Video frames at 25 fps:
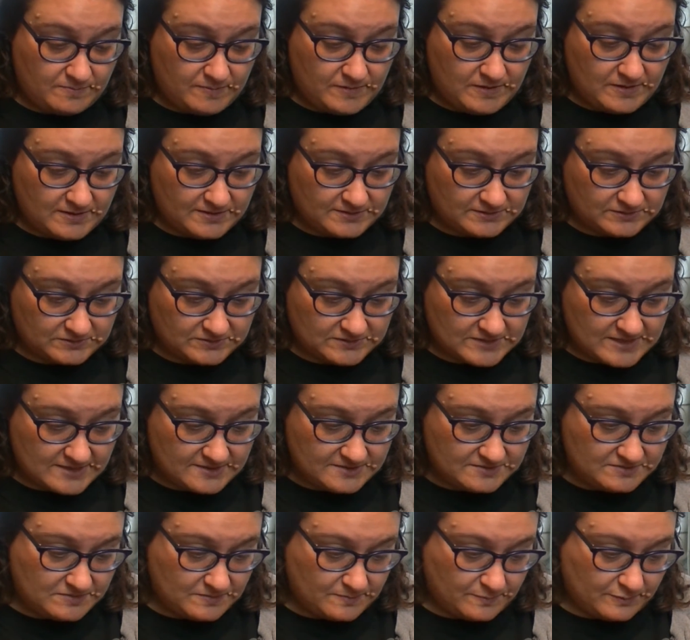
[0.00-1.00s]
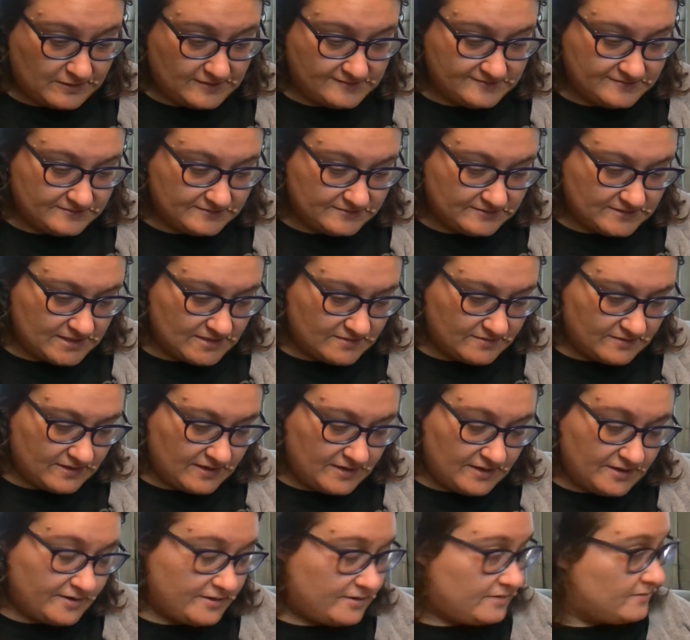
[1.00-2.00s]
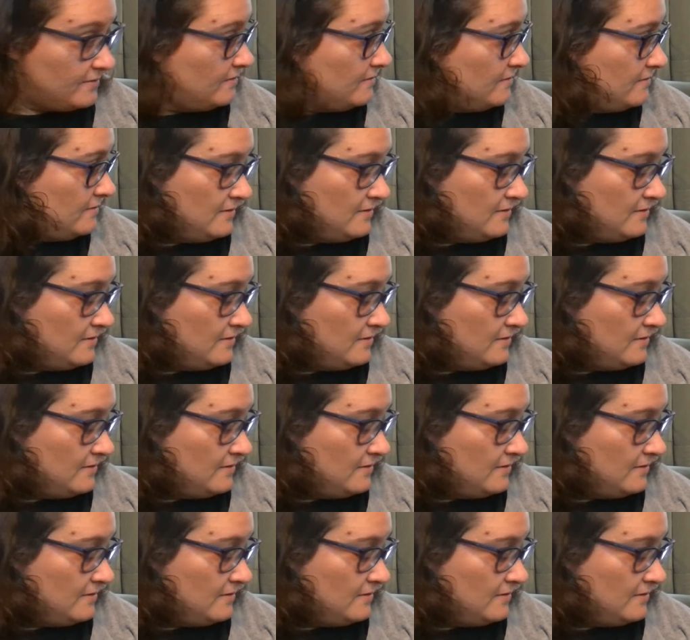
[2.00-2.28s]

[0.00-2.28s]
because that's a pleasant sound to hear.